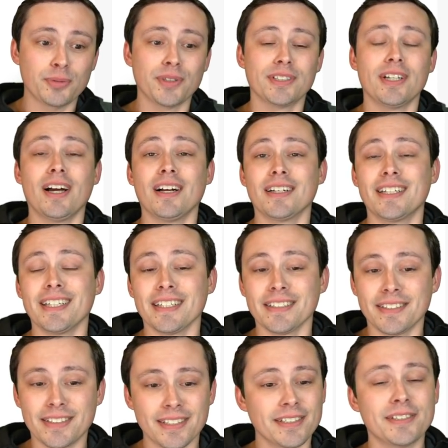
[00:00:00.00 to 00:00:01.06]
We're talking
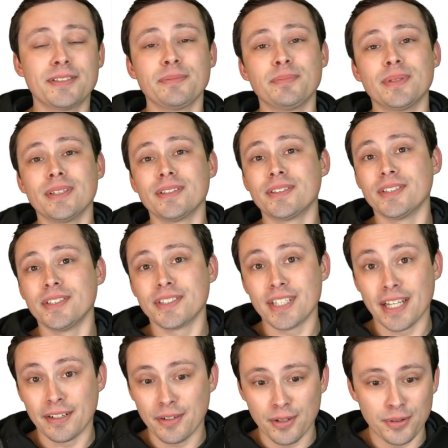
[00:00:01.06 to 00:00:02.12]
system builders
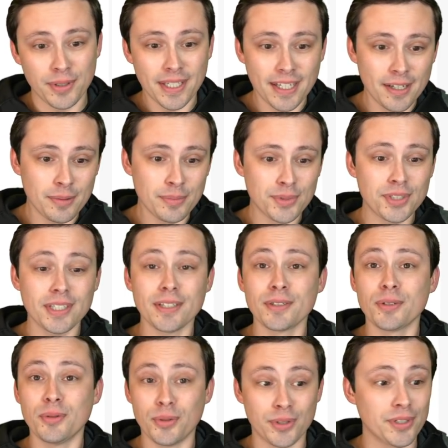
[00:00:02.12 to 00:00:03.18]
and OEMs
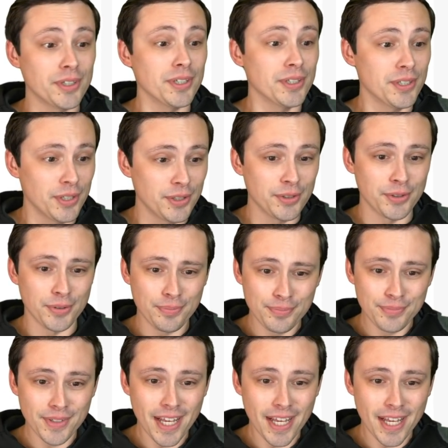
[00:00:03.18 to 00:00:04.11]
in quarter two.